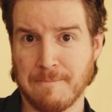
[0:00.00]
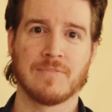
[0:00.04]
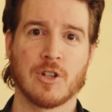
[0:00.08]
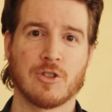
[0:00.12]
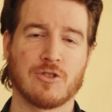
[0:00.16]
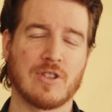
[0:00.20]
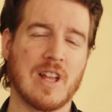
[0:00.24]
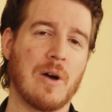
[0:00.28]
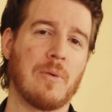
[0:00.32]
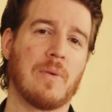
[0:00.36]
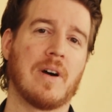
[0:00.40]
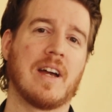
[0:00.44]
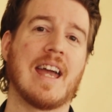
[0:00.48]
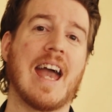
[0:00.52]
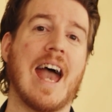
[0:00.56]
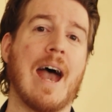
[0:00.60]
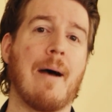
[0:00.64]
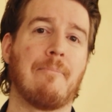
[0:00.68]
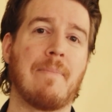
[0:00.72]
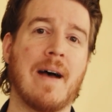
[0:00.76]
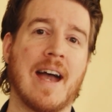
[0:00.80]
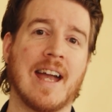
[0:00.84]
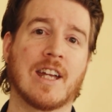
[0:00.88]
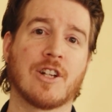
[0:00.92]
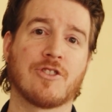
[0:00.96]
So that way,
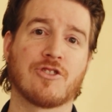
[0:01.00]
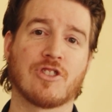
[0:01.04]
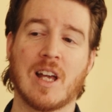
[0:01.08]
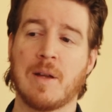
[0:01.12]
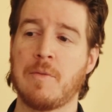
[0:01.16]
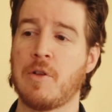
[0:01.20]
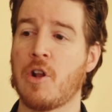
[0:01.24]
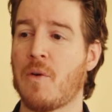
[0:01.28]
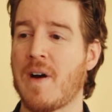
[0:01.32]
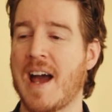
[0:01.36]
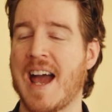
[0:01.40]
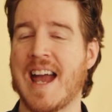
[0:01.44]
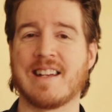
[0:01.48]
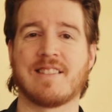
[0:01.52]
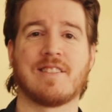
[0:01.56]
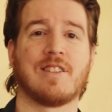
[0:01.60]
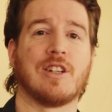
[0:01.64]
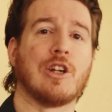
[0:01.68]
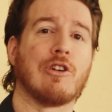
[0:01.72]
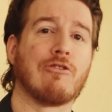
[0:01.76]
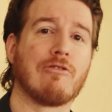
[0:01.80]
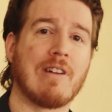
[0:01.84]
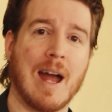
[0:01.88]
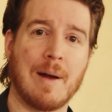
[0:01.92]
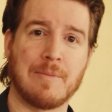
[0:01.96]
at baggage claim, you don't
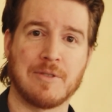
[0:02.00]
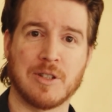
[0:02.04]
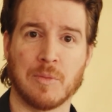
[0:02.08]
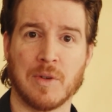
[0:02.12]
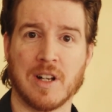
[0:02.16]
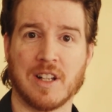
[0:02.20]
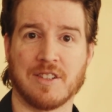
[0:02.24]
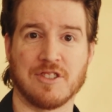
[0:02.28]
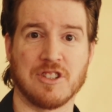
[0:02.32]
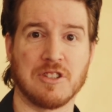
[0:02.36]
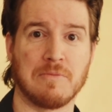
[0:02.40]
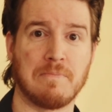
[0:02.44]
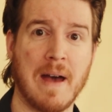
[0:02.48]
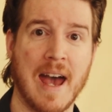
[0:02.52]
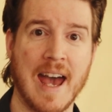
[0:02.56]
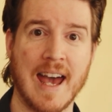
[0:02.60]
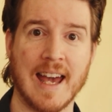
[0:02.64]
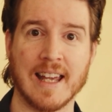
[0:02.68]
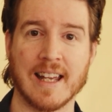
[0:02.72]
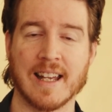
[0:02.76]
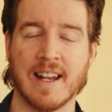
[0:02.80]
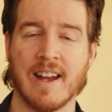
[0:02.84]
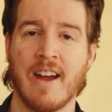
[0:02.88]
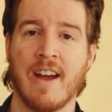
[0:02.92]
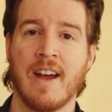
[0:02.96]
accidentally grab someone else's
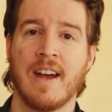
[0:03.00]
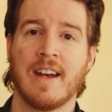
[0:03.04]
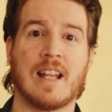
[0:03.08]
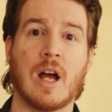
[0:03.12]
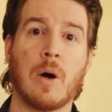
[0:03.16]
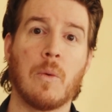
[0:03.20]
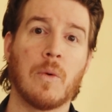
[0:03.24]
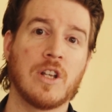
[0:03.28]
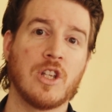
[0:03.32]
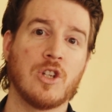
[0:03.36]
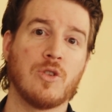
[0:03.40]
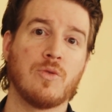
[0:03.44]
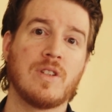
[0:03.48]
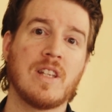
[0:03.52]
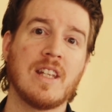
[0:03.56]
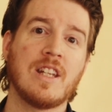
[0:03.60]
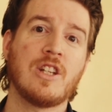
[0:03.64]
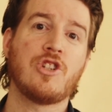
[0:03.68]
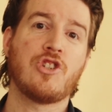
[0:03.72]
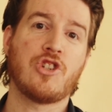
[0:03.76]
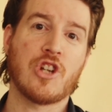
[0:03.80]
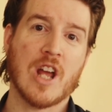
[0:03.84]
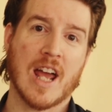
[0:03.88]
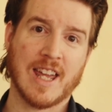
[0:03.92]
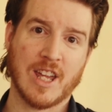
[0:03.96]
bag. Now, when you
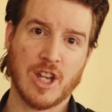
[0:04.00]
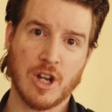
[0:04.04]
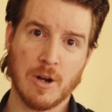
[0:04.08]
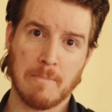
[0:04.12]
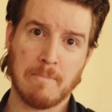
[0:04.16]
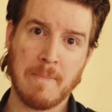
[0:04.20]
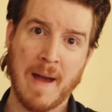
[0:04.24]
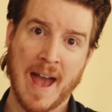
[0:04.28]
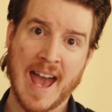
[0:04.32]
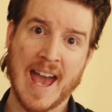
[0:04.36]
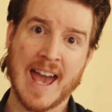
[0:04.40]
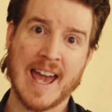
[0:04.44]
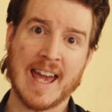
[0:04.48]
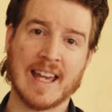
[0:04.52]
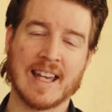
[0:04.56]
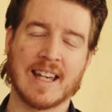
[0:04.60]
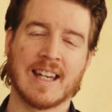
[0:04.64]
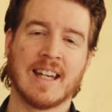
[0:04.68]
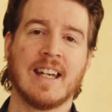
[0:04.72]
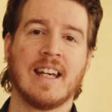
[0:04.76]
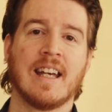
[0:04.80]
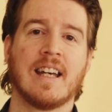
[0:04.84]
did check your bag,